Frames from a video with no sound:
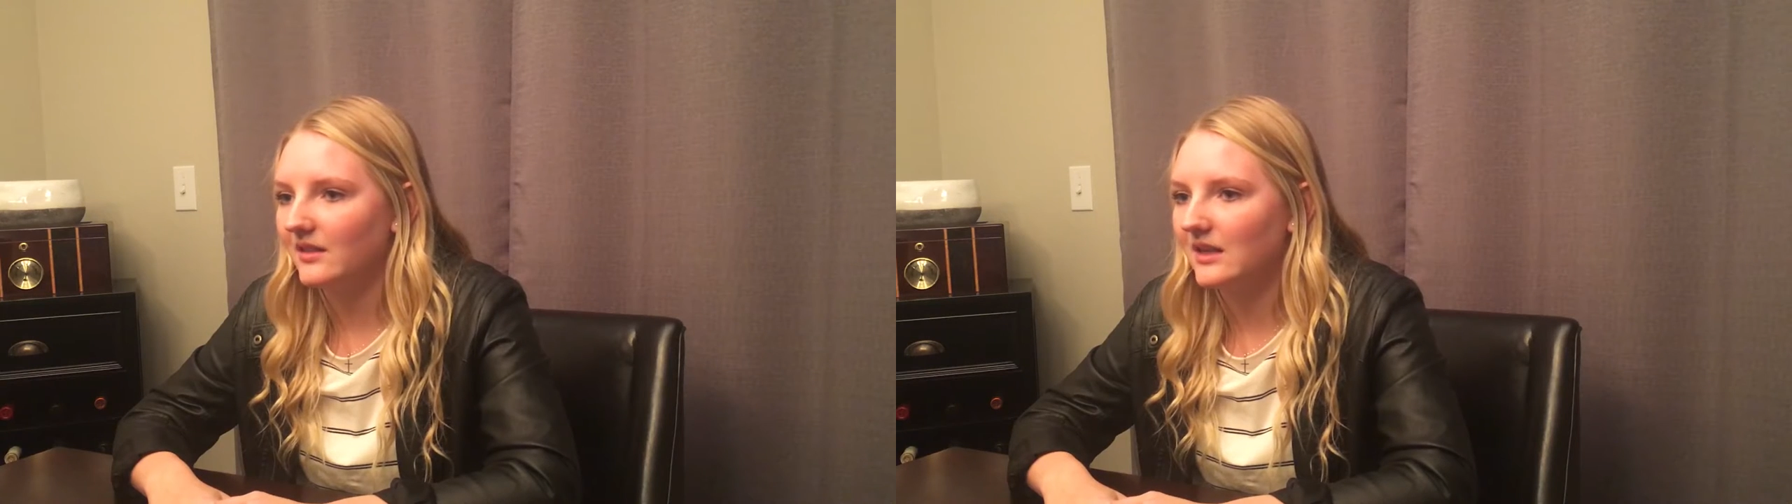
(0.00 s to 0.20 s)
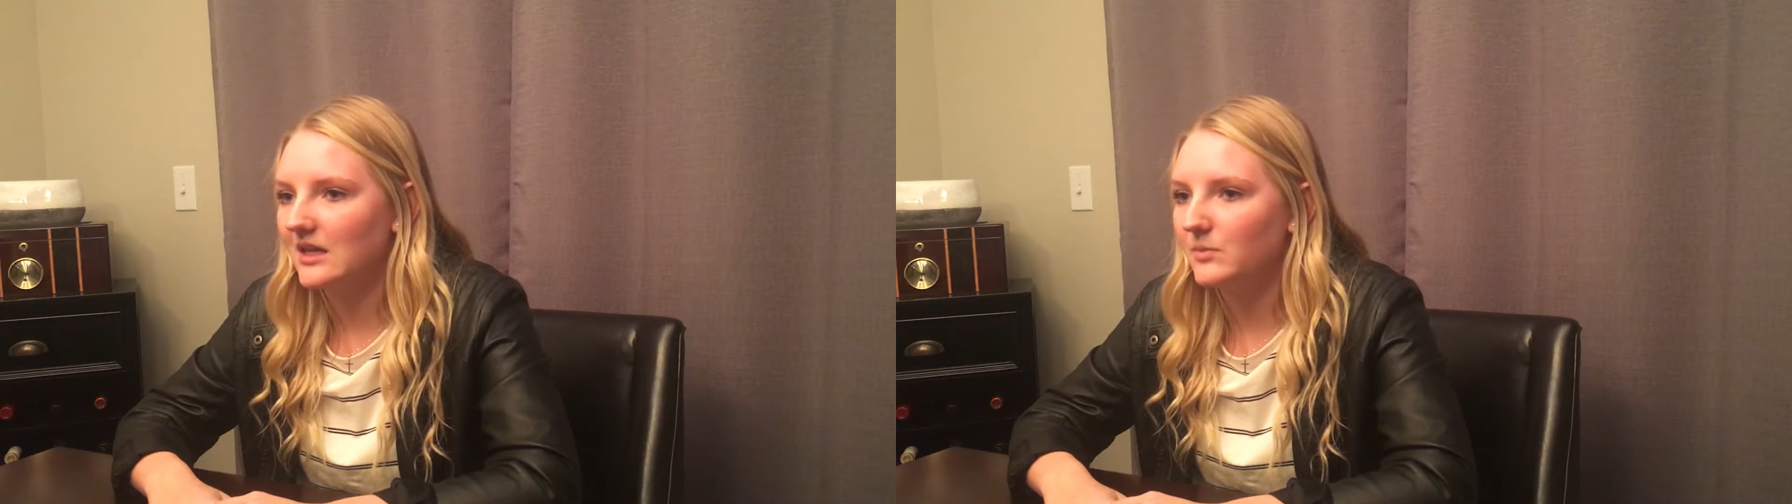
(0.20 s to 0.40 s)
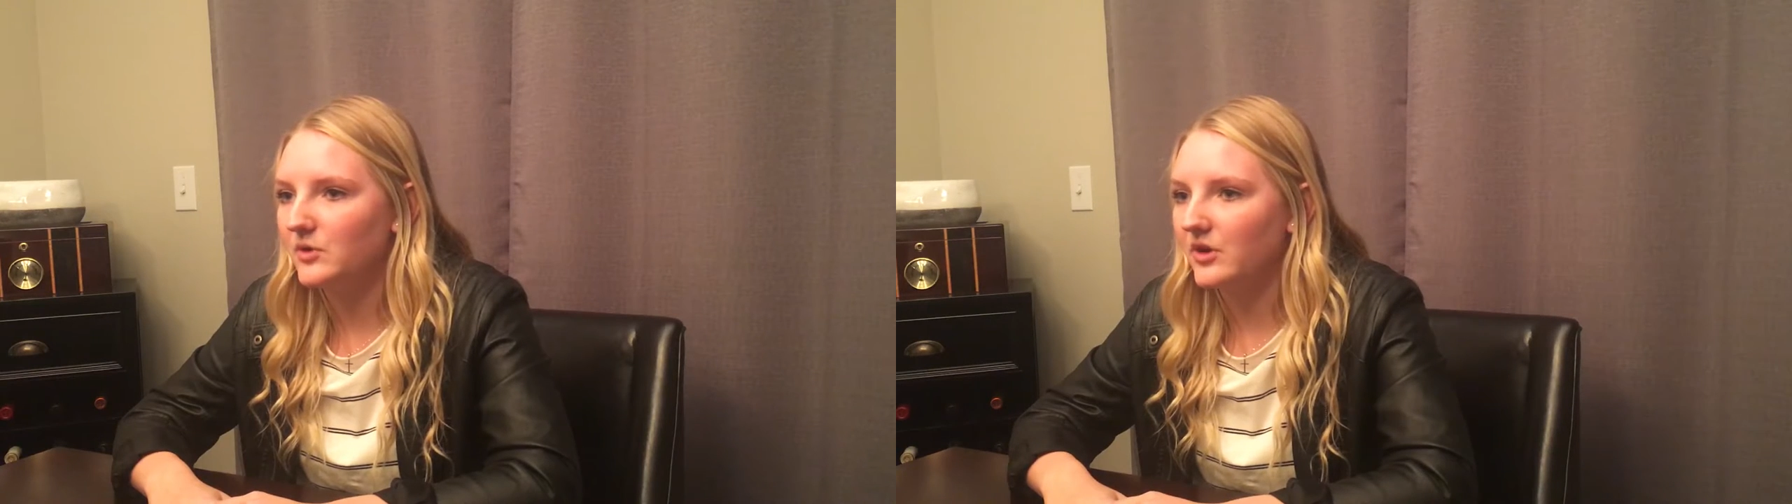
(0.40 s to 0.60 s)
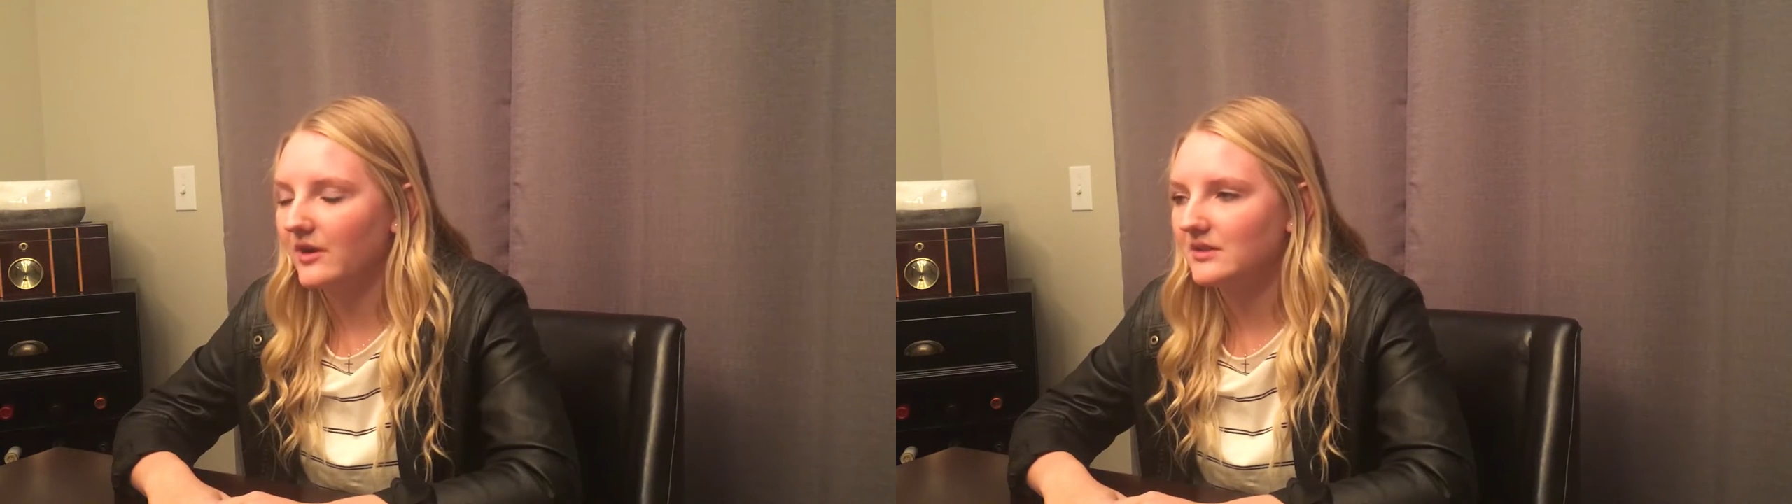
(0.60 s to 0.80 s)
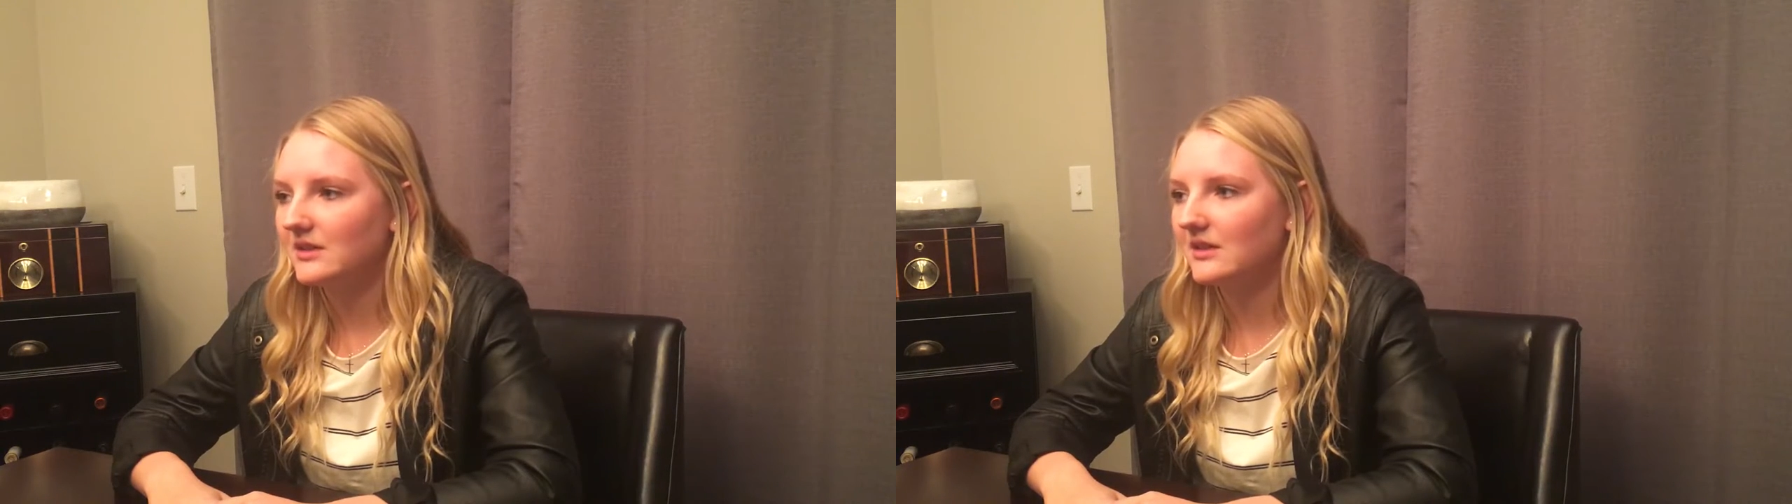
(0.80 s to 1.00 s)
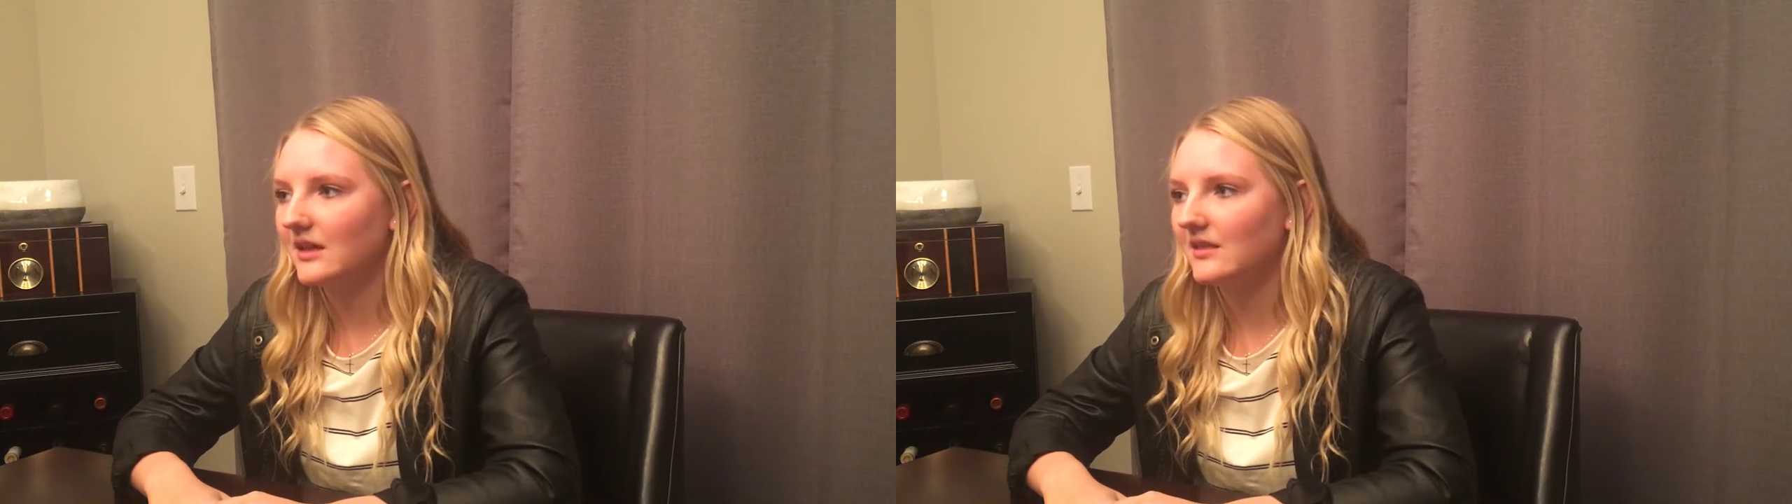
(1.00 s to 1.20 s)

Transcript: and they keep you grounded,